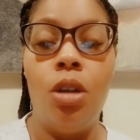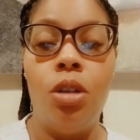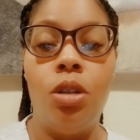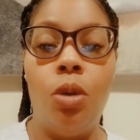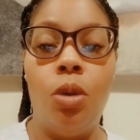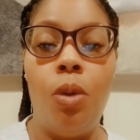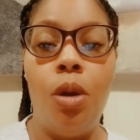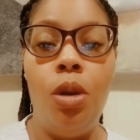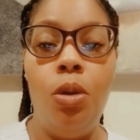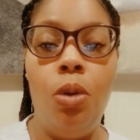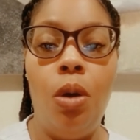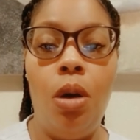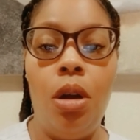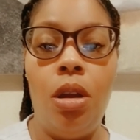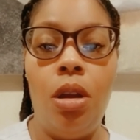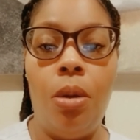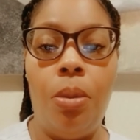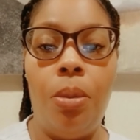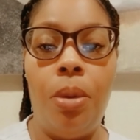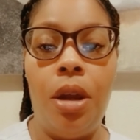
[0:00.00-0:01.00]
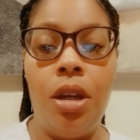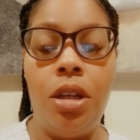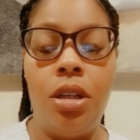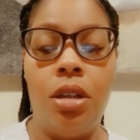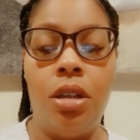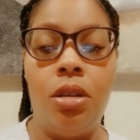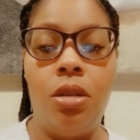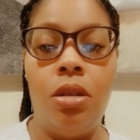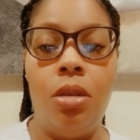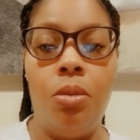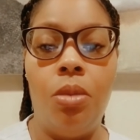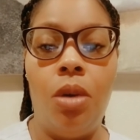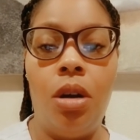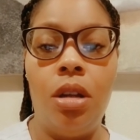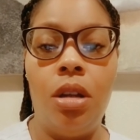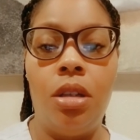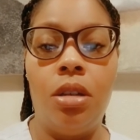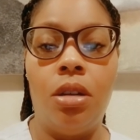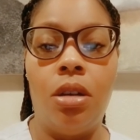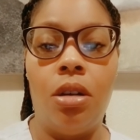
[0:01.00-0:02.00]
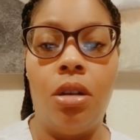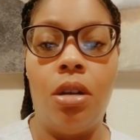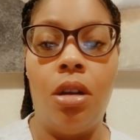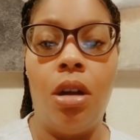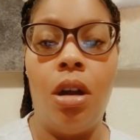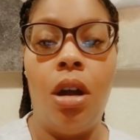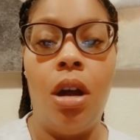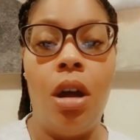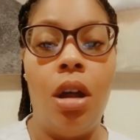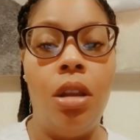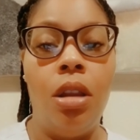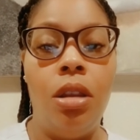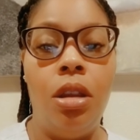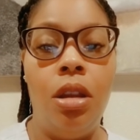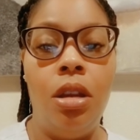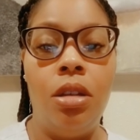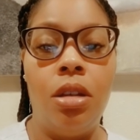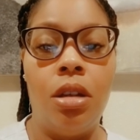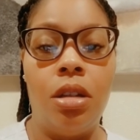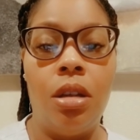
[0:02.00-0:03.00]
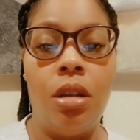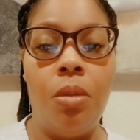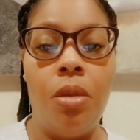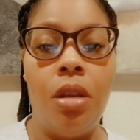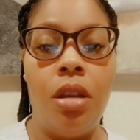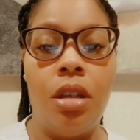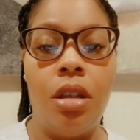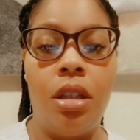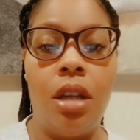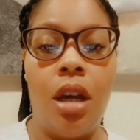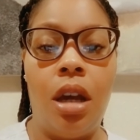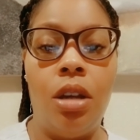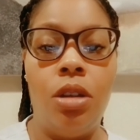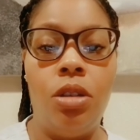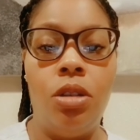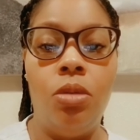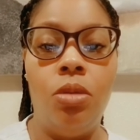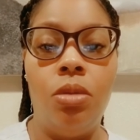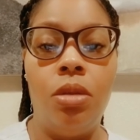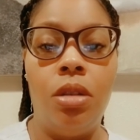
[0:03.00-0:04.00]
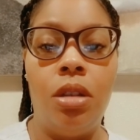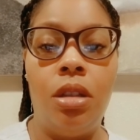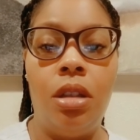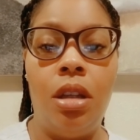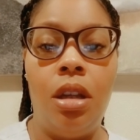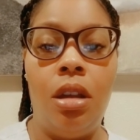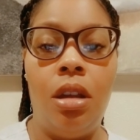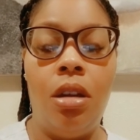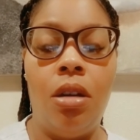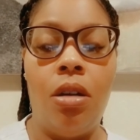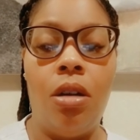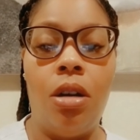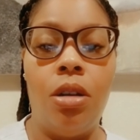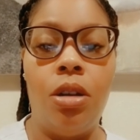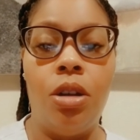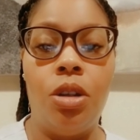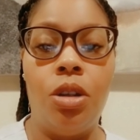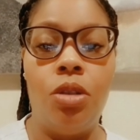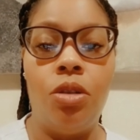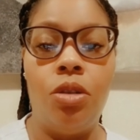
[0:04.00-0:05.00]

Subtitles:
you hook your patient to the monitor, these are some of the signs you will see on the strip.